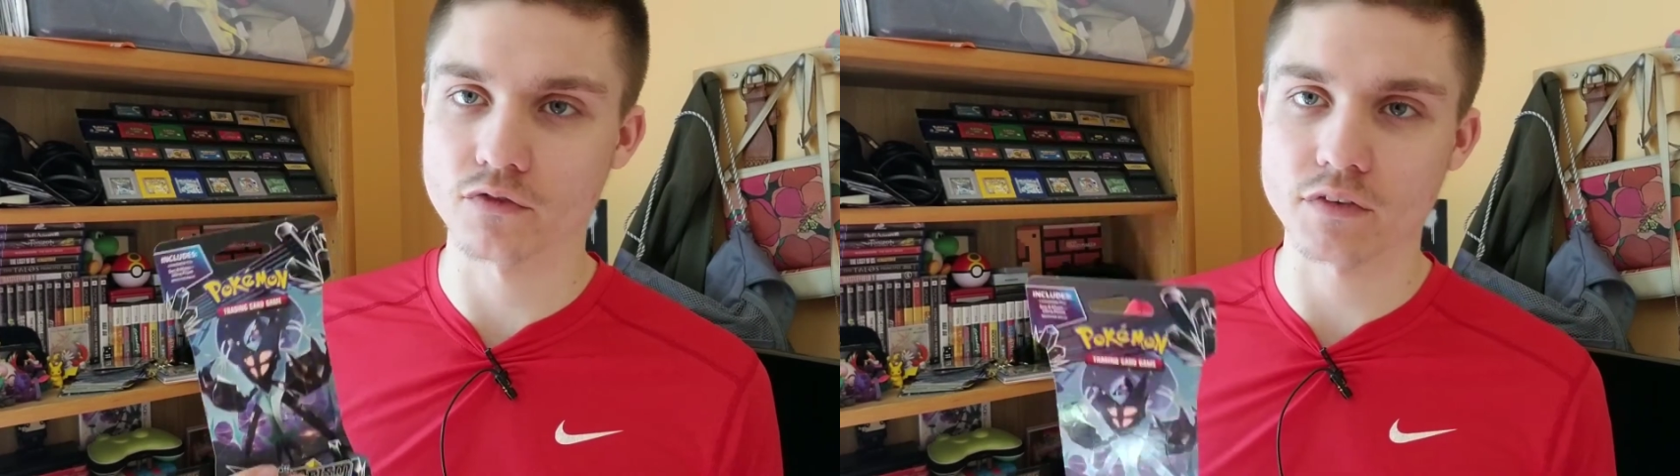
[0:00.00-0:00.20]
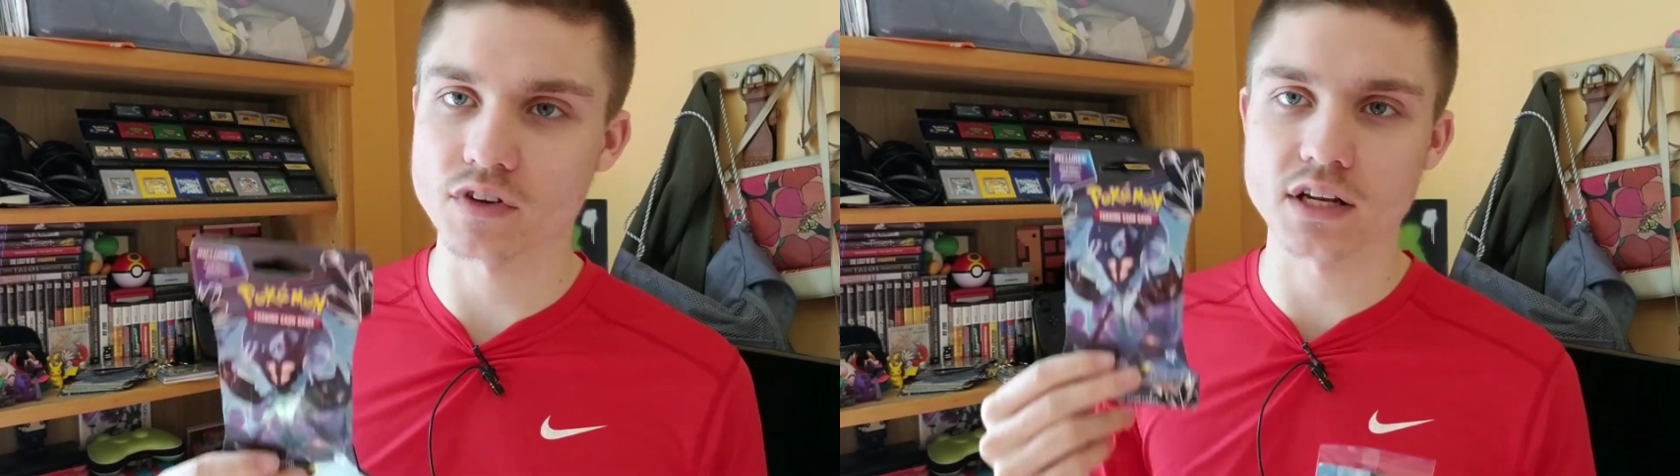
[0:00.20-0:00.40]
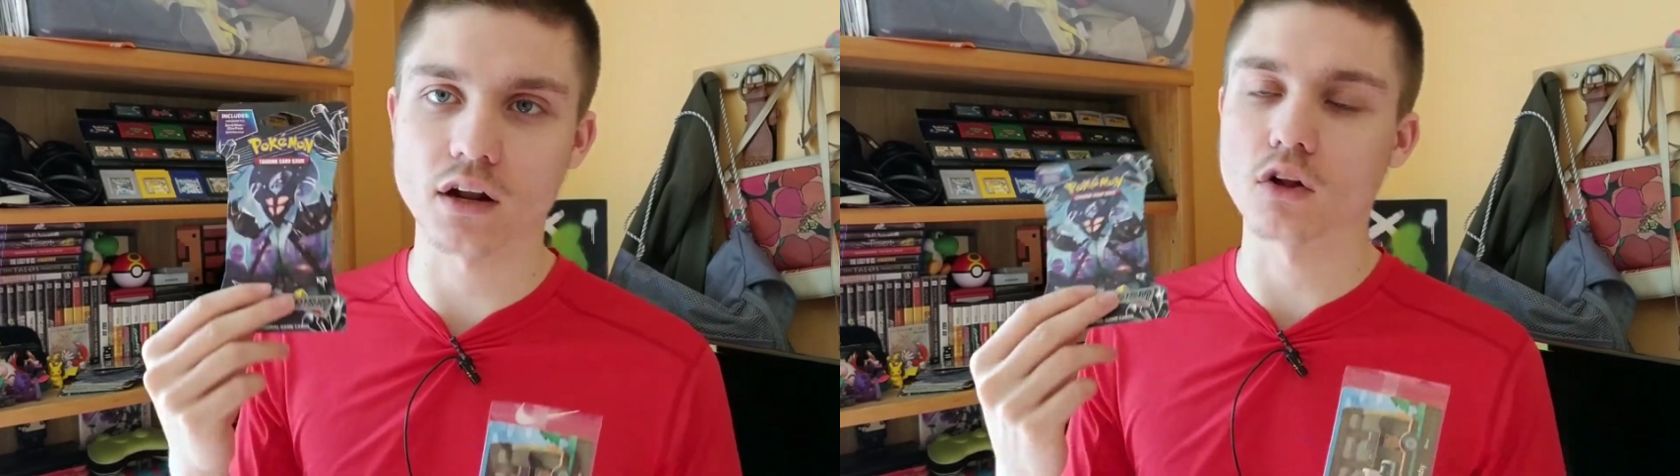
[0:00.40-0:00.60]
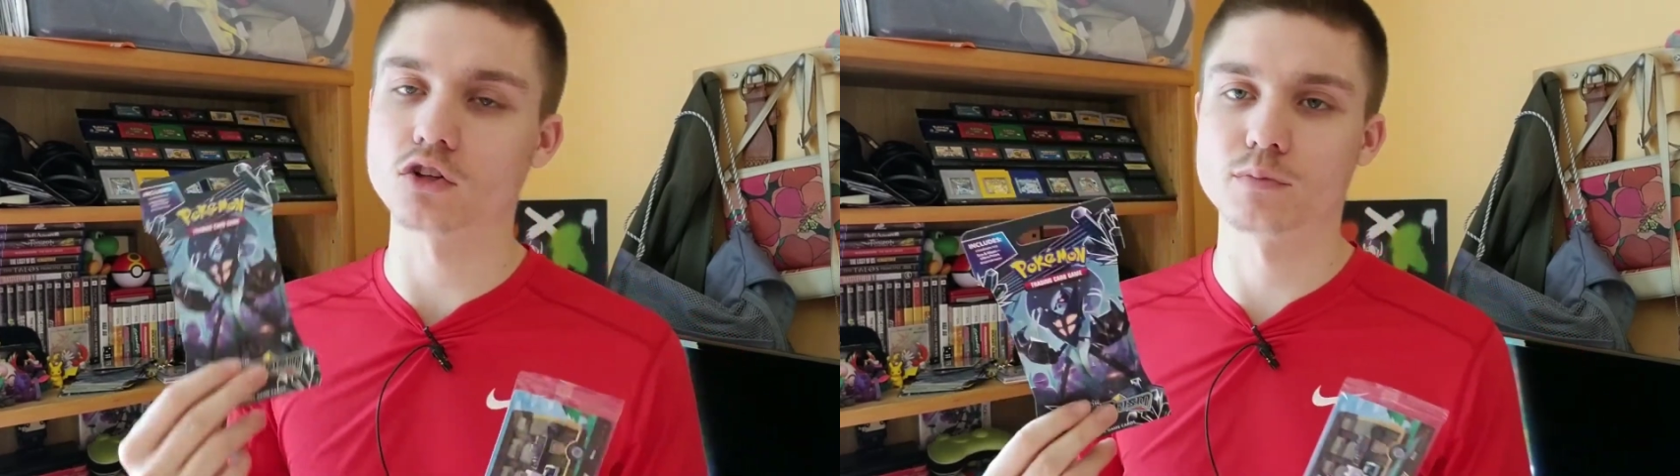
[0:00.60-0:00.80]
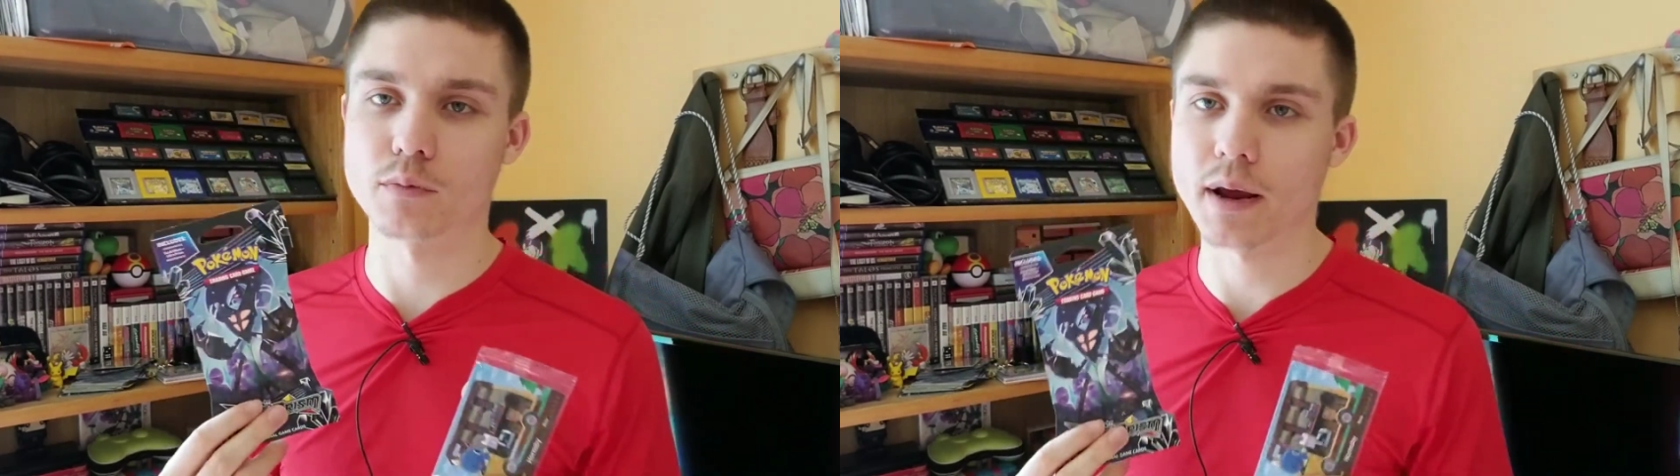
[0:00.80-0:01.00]
or
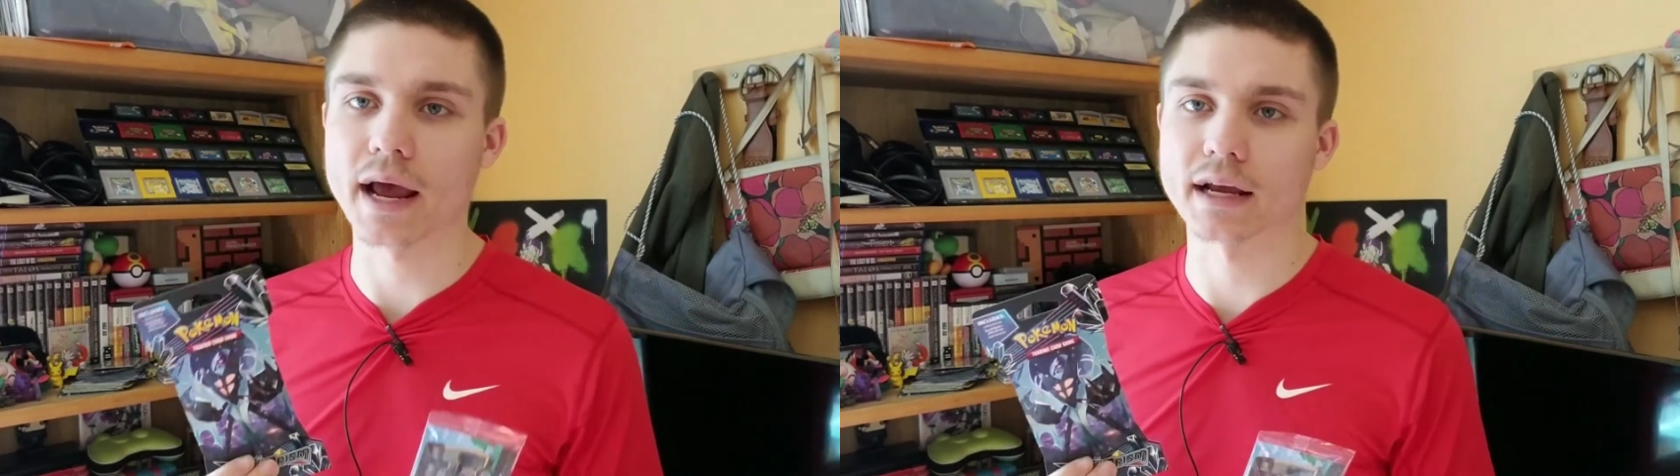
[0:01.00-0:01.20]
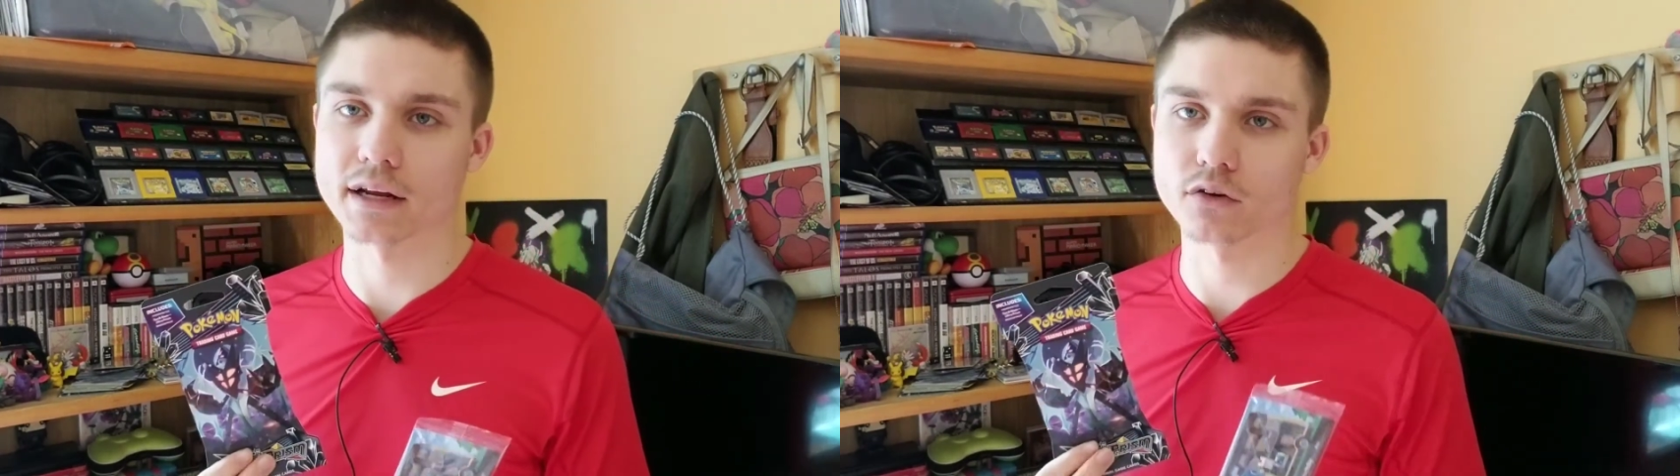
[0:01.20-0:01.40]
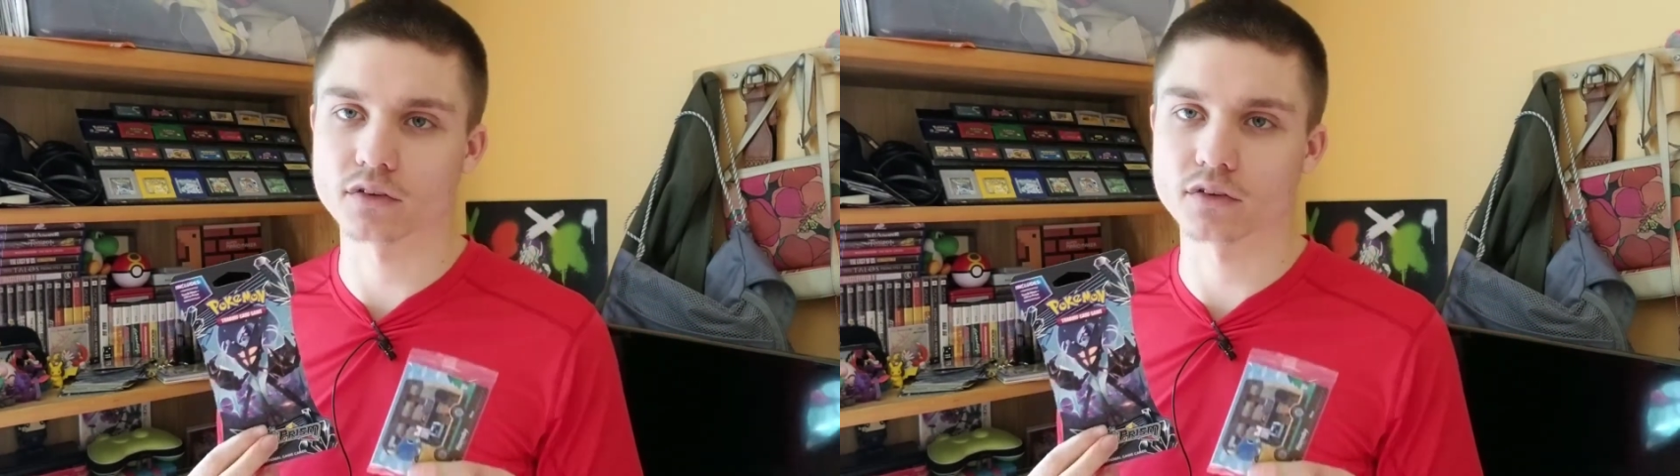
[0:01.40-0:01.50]
$15 per pack.